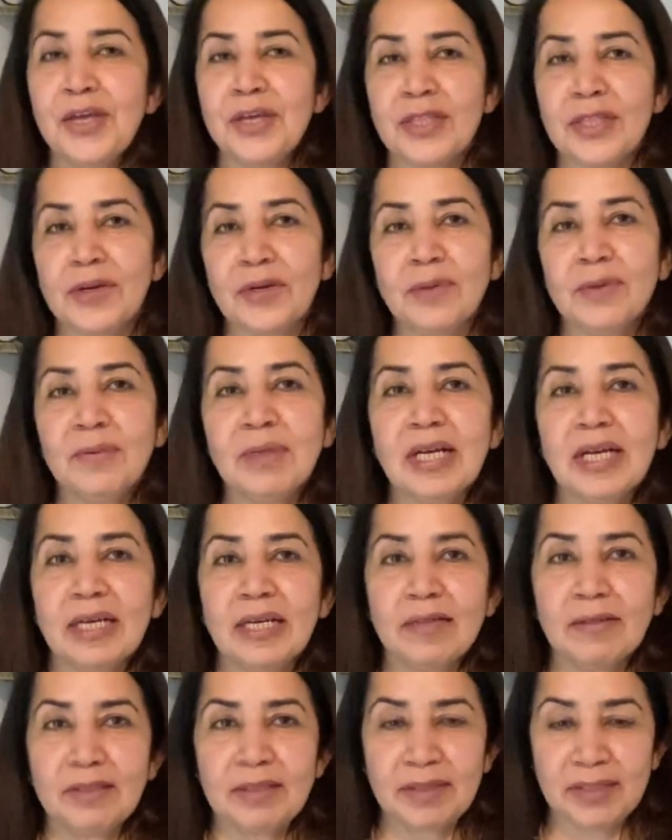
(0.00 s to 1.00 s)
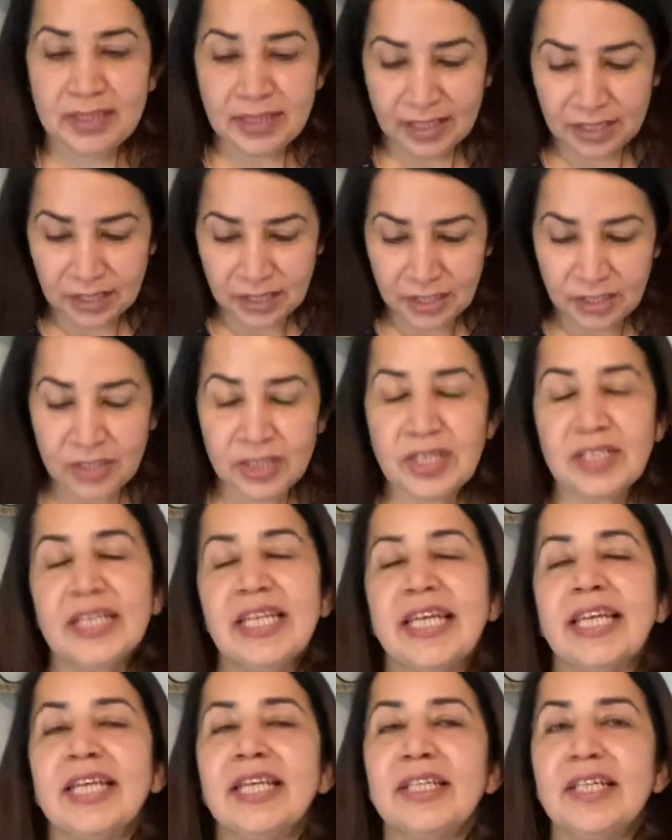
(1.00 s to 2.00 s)
So start
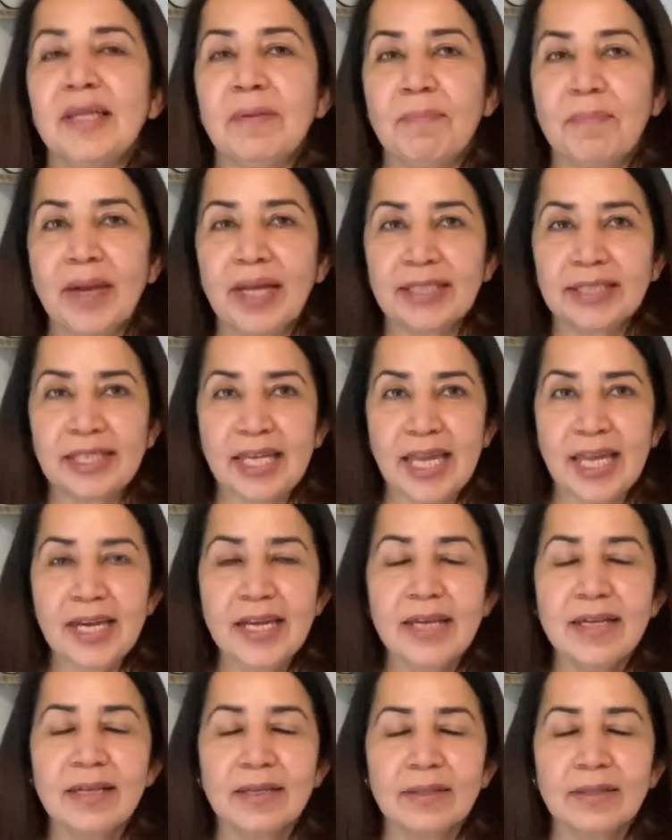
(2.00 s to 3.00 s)
taking deep breath in.